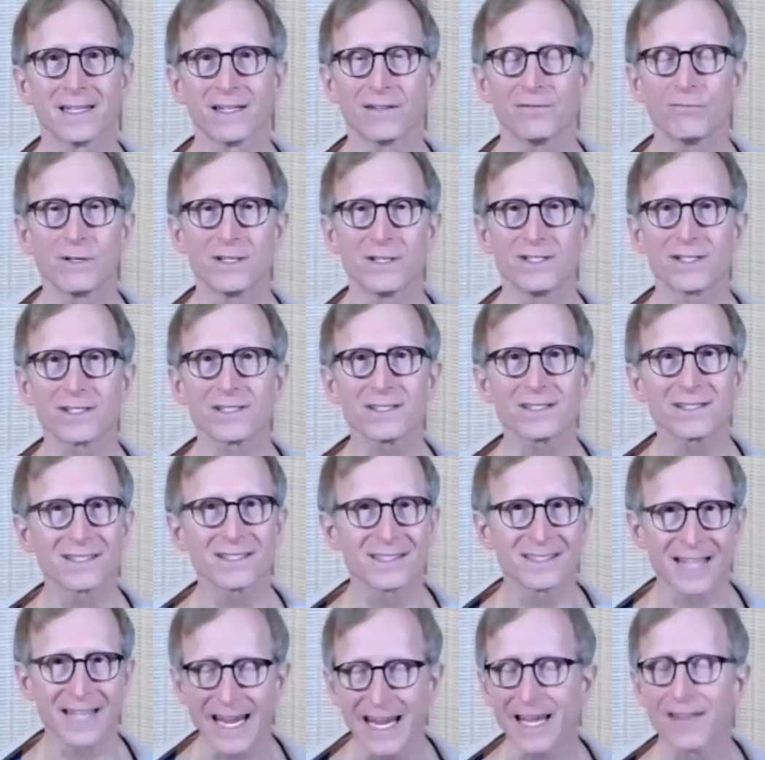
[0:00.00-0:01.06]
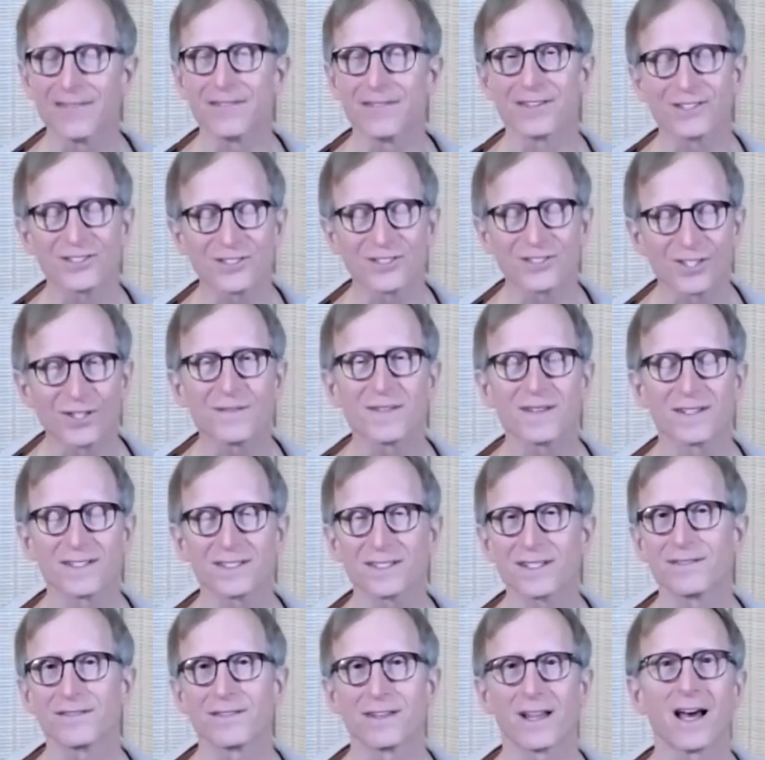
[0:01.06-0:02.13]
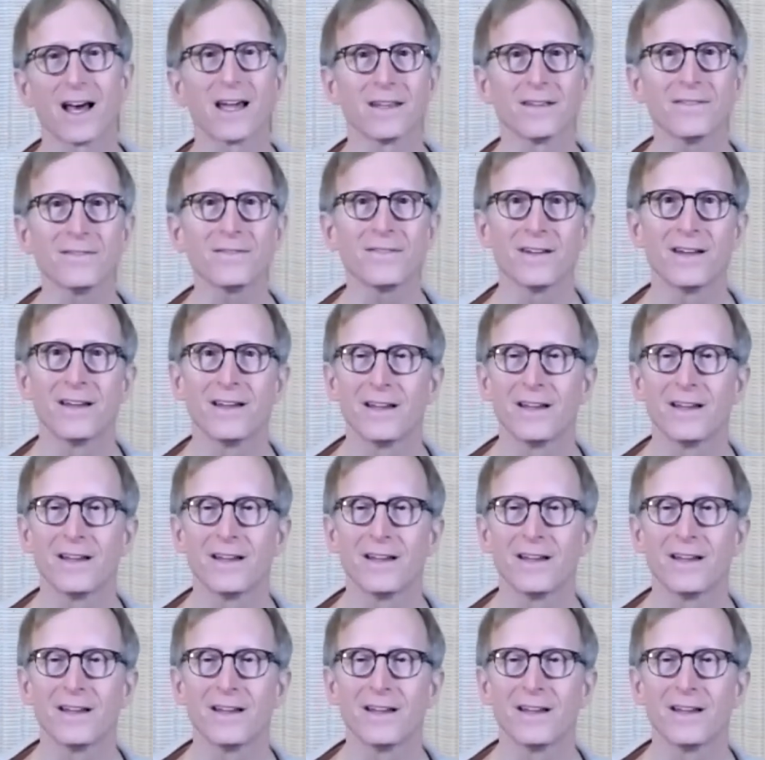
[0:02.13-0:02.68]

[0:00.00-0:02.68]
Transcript: if we just stay on the surface of life,